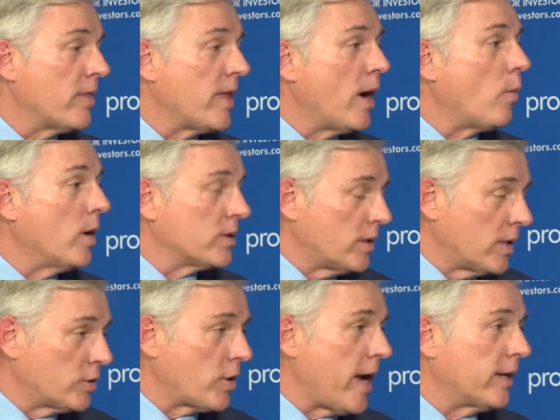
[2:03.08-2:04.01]
That wasn't
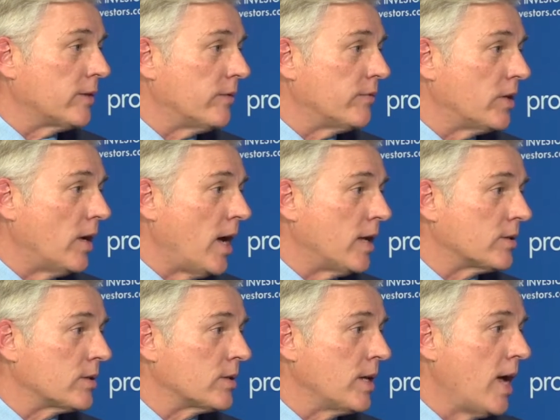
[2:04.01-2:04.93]
attractive to
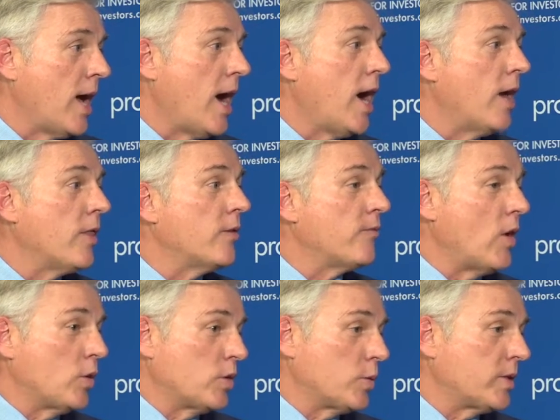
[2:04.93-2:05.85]
us. Other
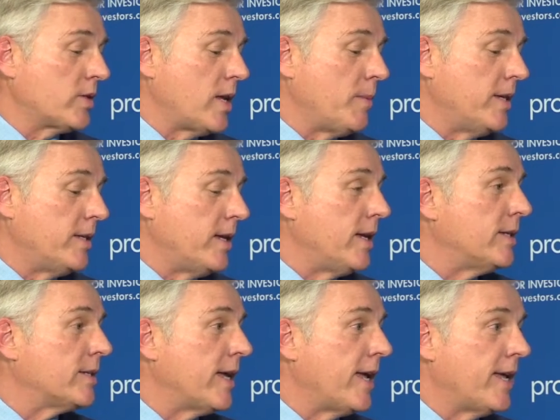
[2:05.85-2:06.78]
folks with CBD
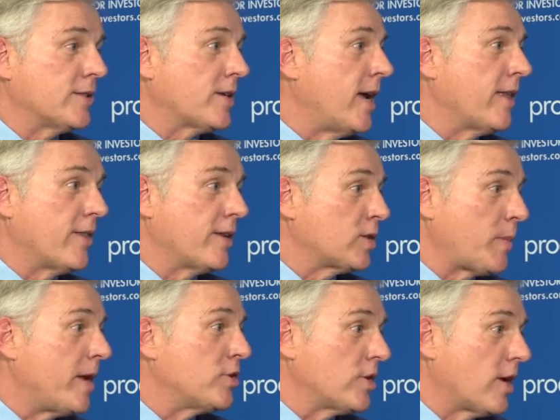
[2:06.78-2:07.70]
say it's kind of the
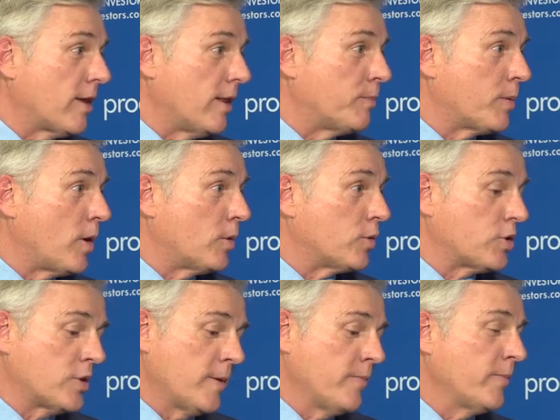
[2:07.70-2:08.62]
space shuttle
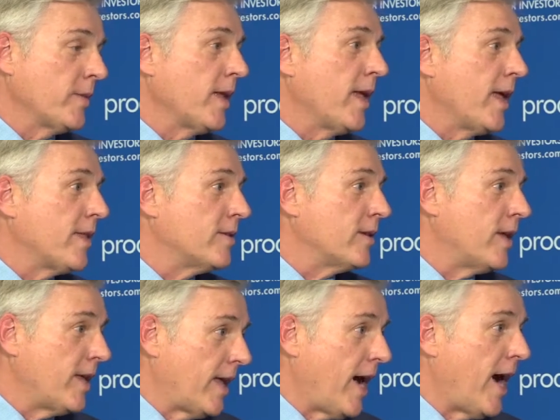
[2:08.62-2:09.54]
approach.
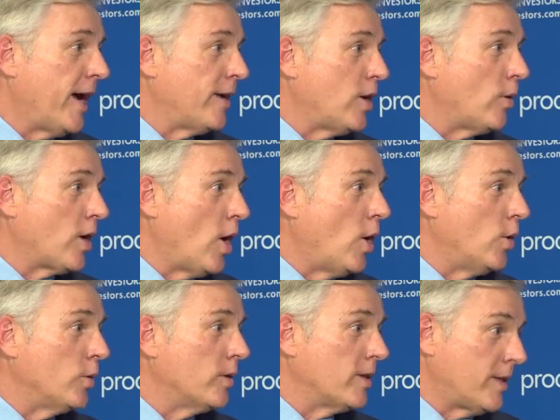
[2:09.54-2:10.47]
I don't
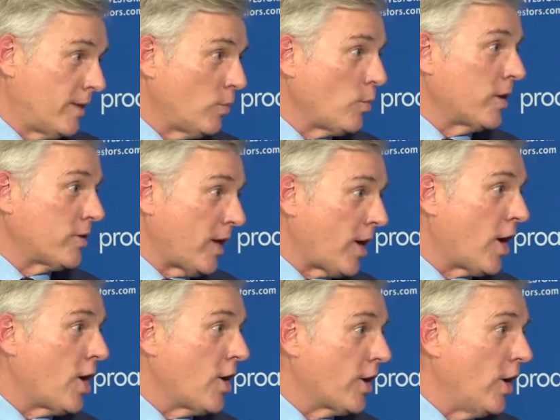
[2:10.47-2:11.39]
own what the
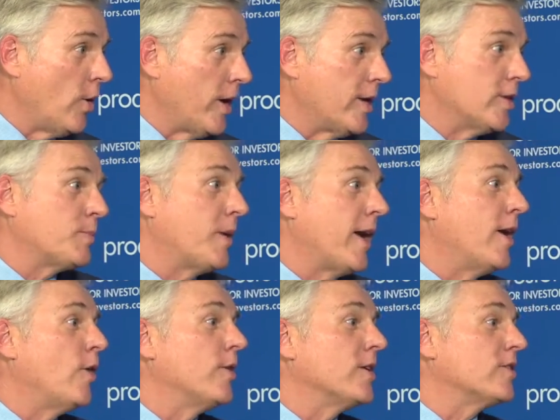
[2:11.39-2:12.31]
cargo is, but I
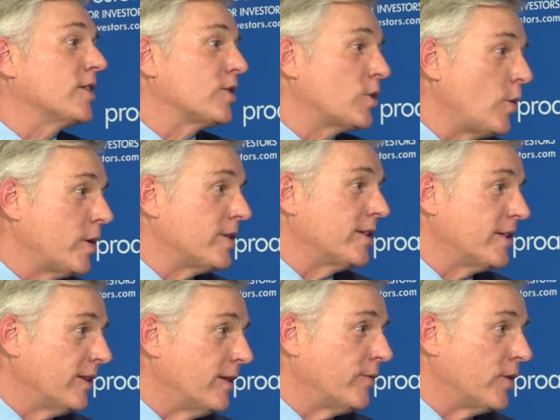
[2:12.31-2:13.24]
own this exquisite
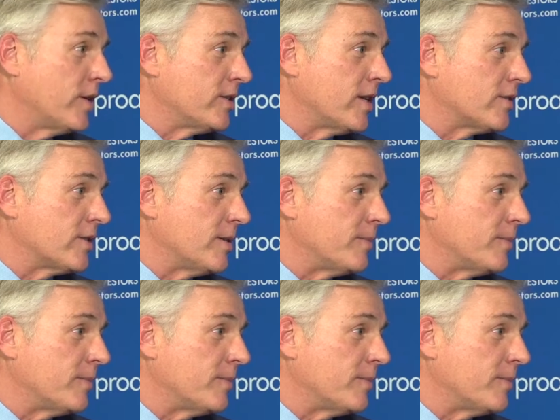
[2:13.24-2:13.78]
delivery system.